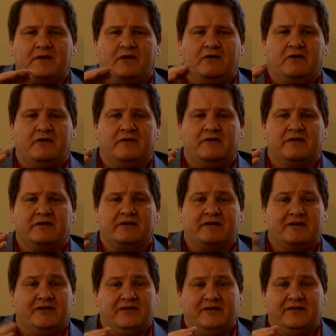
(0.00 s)
or
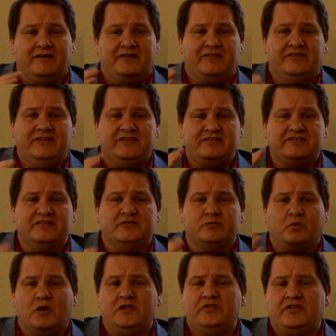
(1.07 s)
or this is
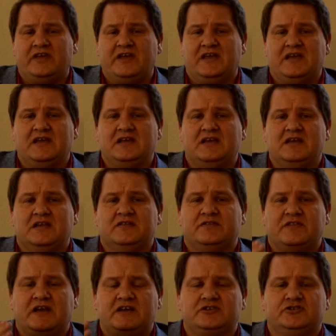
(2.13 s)
one thing
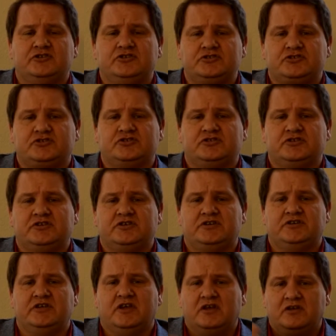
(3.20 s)
that you
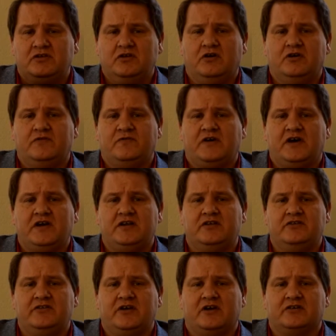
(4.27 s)
should notify
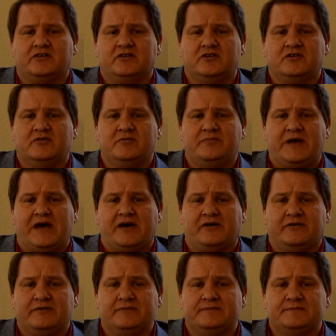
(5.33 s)
your doctor about.